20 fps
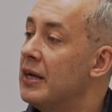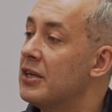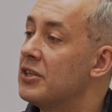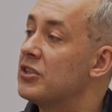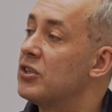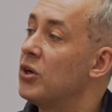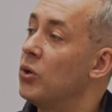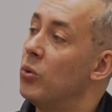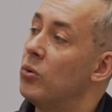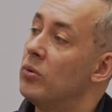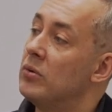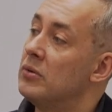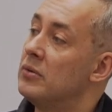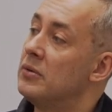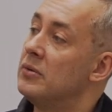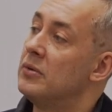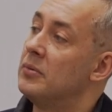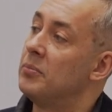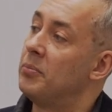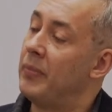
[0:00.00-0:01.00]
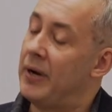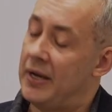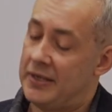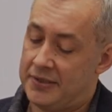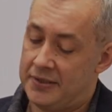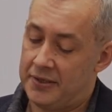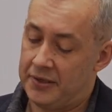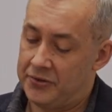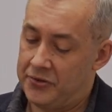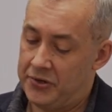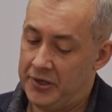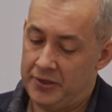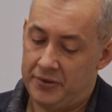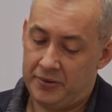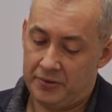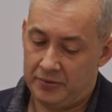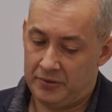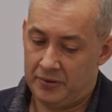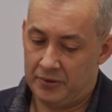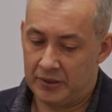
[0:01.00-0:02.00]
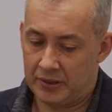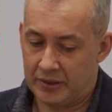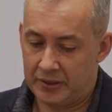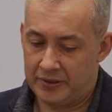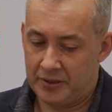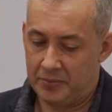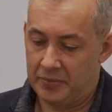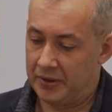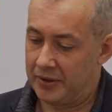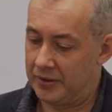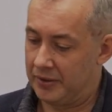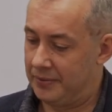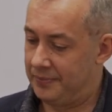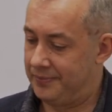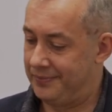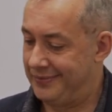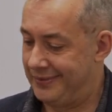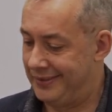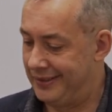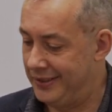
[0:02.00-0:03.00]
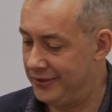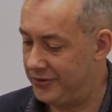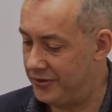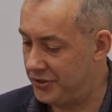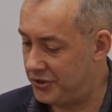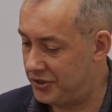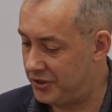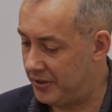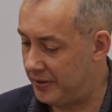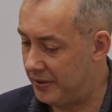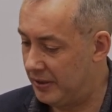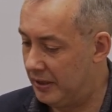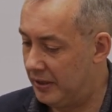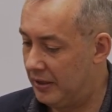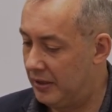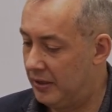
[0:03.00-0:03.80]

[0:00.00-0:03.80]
So, Maastricht Treaty in academical literature